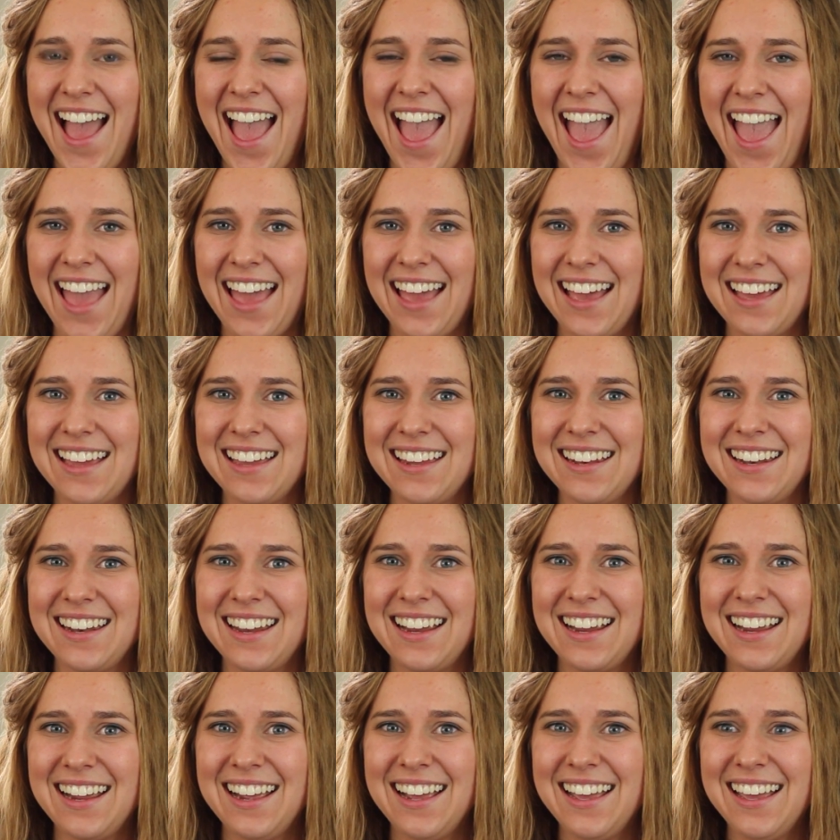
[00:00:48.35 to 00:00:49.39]

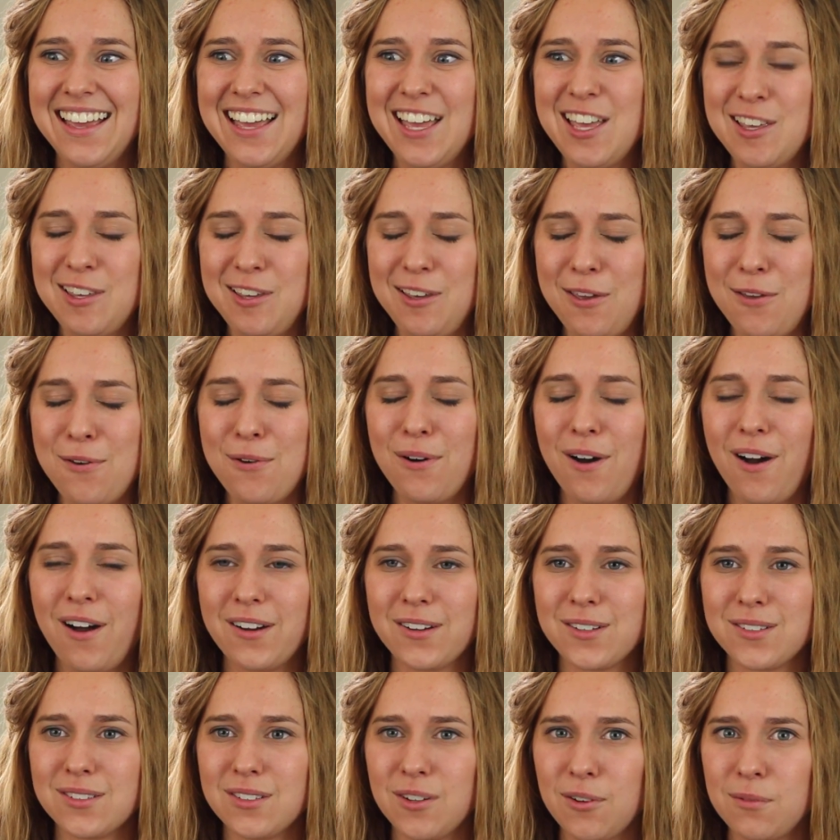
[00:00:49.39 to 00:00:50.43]
And you
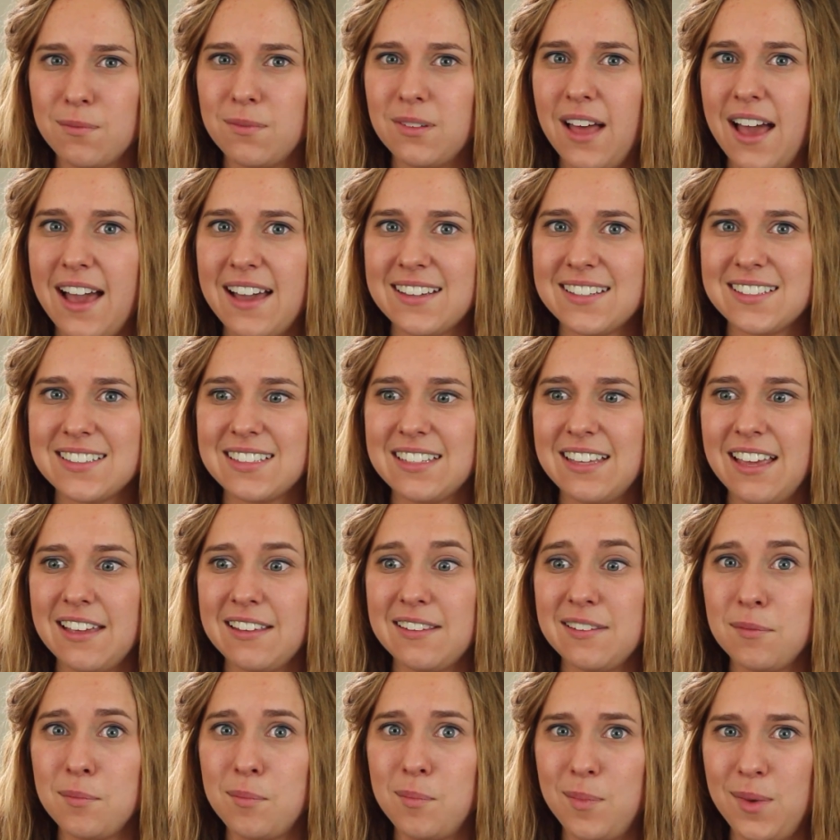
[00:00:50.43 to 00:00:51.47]
are so blessed to
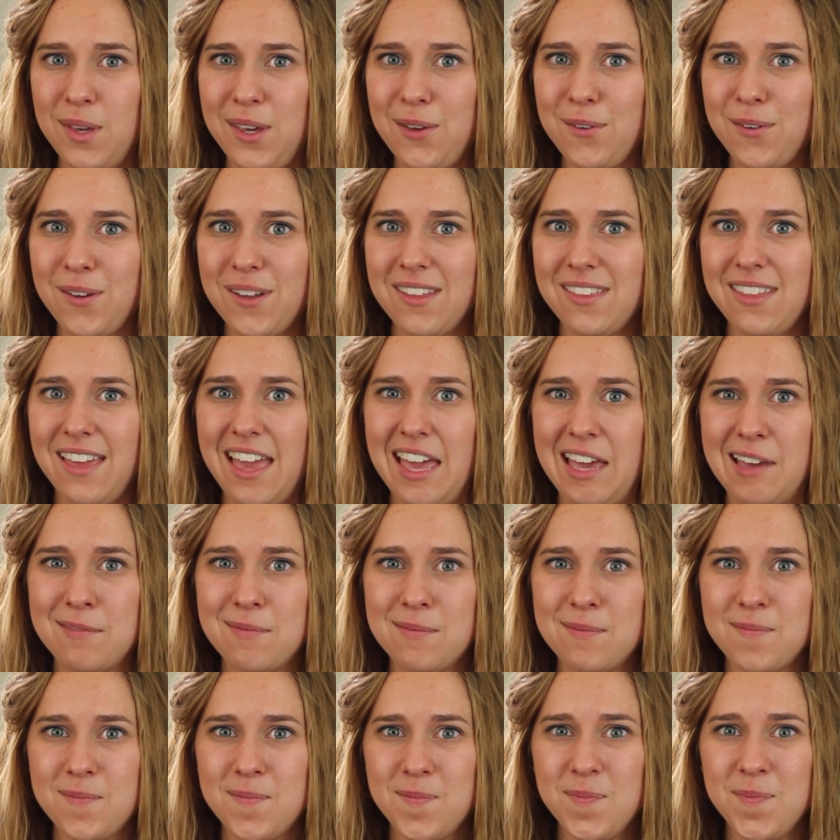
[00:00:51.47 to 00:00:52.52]
get to be with
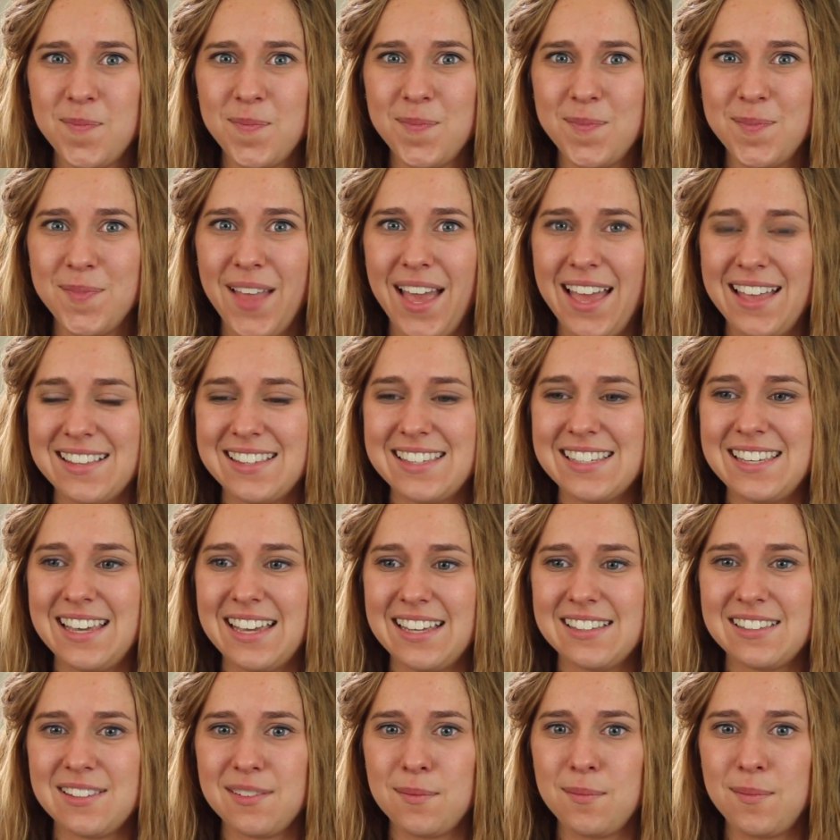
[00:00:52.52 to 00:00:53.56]
him and to
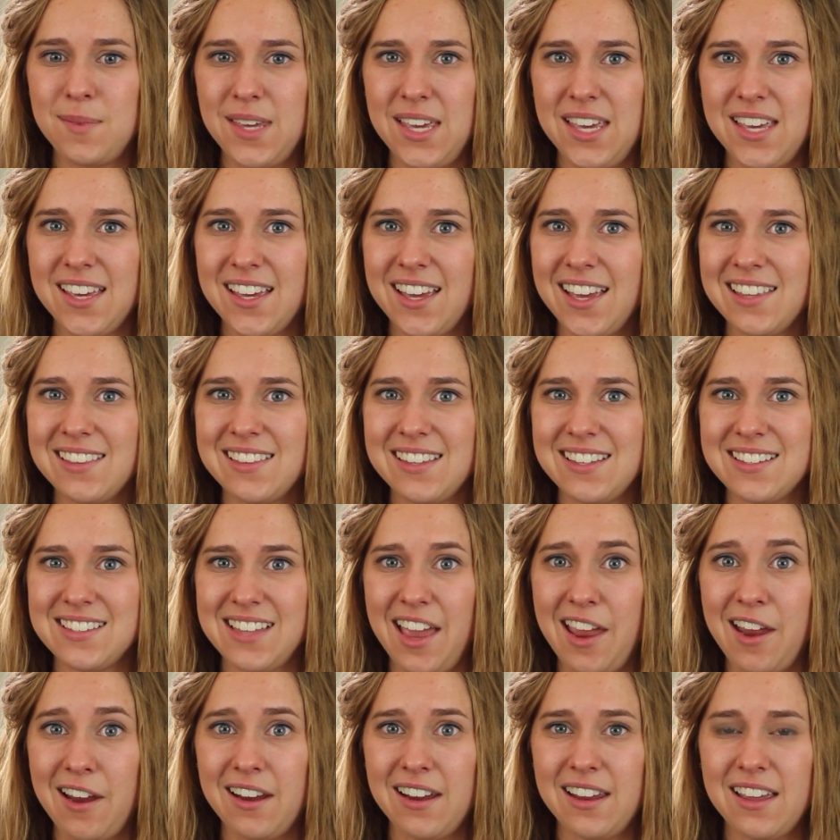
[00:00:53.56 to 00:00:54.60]
get to be in these
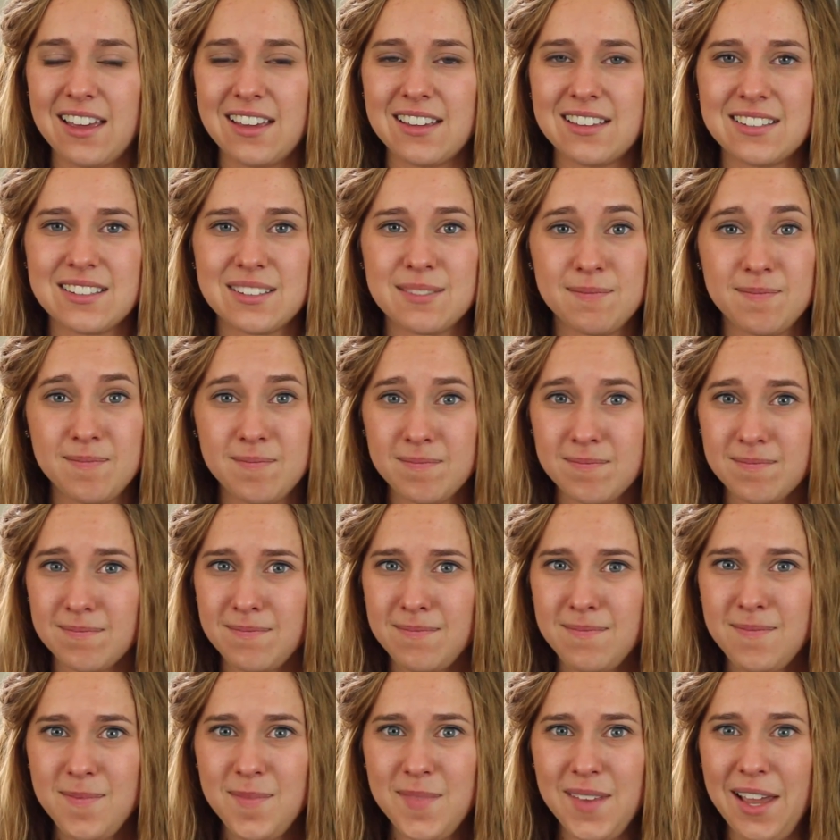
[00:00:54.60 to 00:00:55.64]
areas
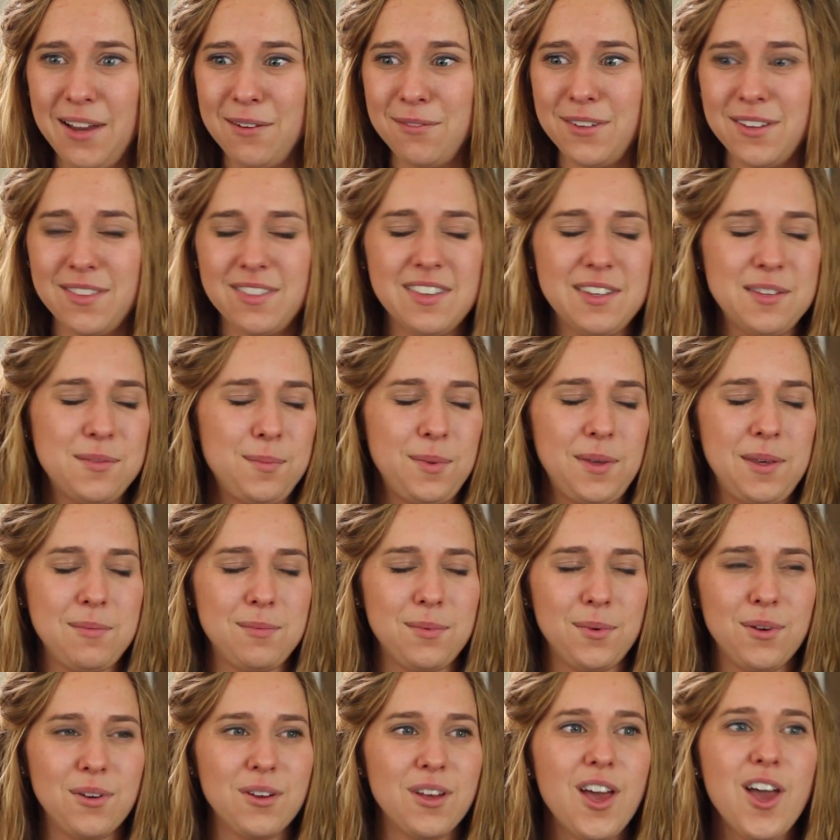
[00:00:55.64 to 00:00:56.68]
and with these
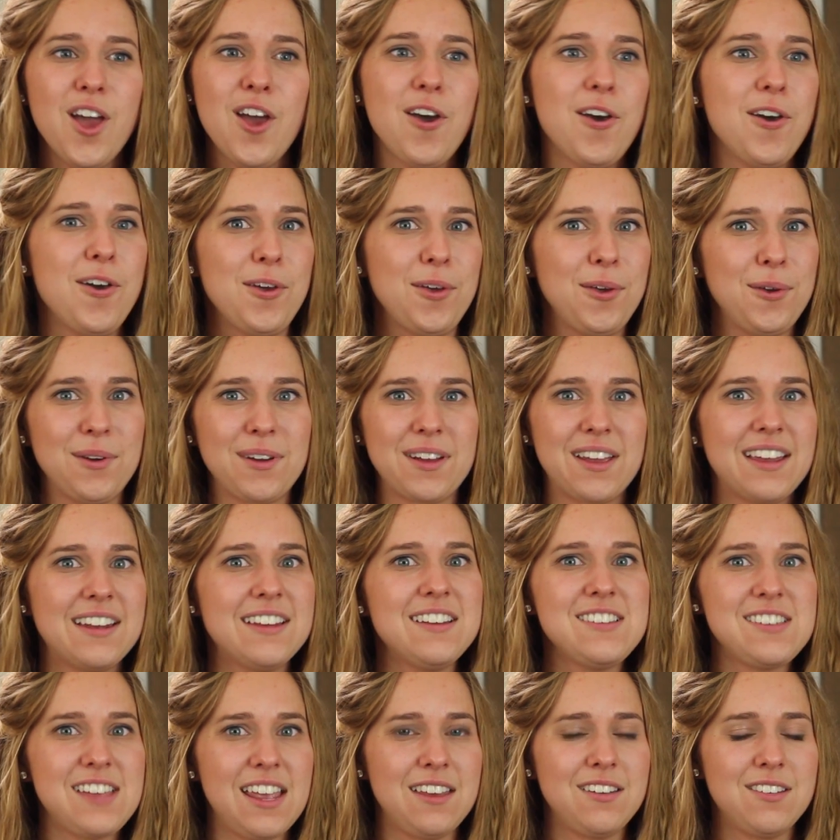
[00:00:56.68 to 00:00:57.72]
people who are going
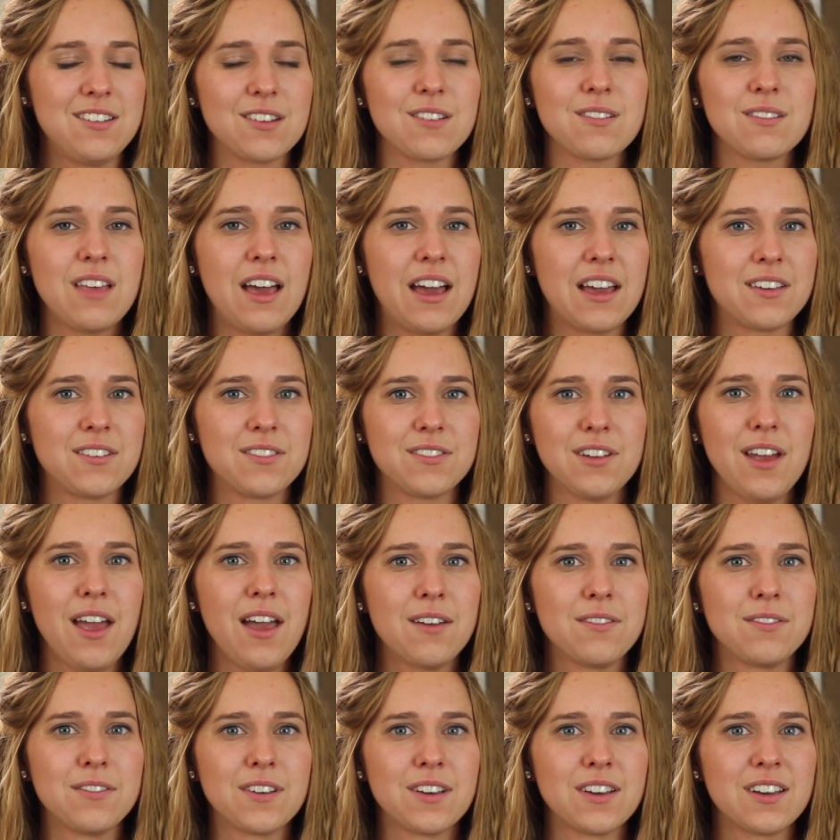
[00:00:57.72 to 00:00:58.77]
to change your life
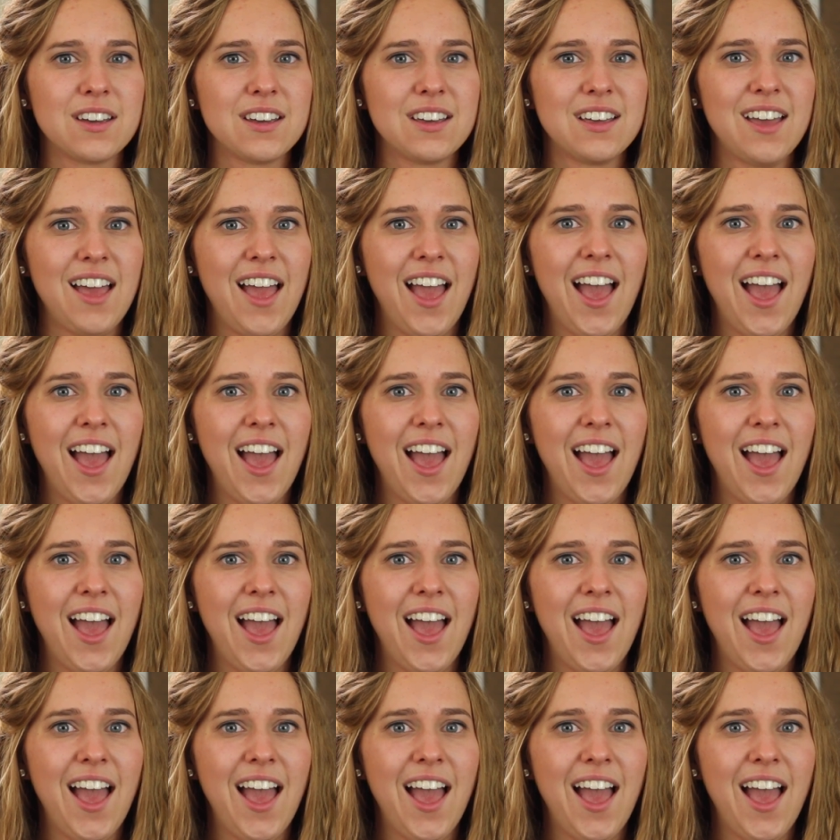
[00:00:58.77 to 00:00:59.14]
forever.